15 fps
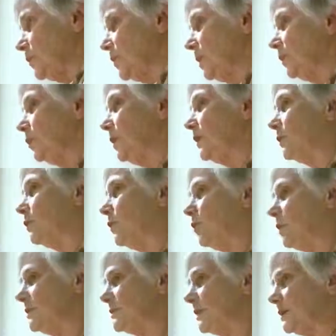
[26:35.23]
well wonder, well,
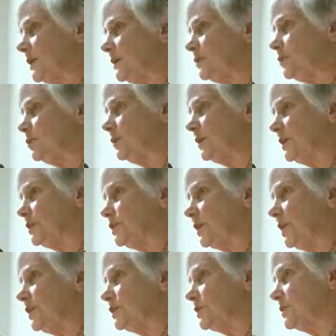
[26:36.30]
what's that got to do with
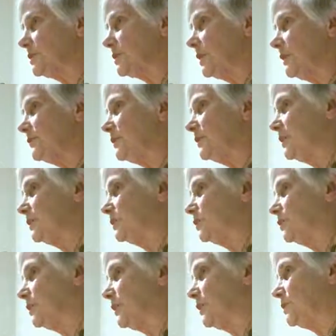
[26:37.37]
education? It's got everything to
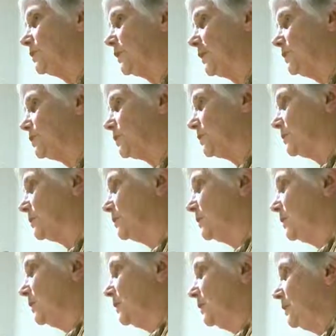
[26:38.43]
do with education.
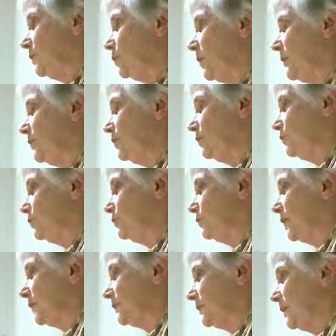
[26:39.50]
Women who do
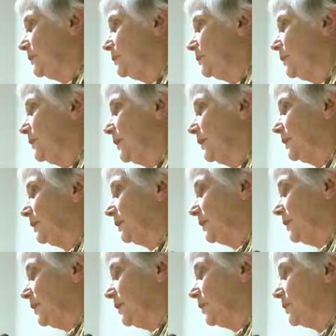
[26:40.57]
not get prenatal
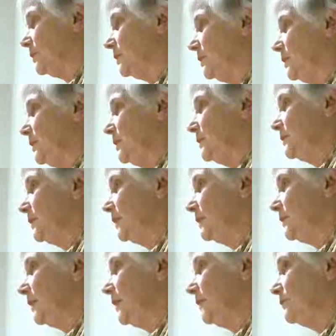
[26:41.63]
care
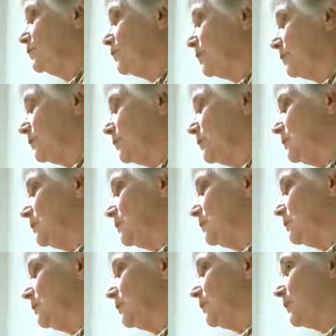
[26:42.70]
tend to have children.
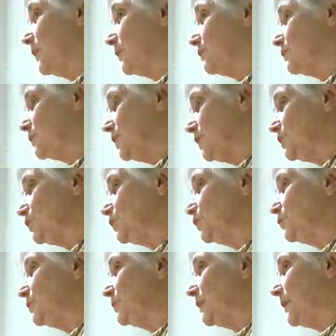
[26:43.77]
Well, they don't tend
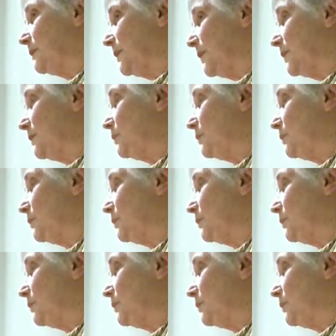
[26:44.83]
to, but they may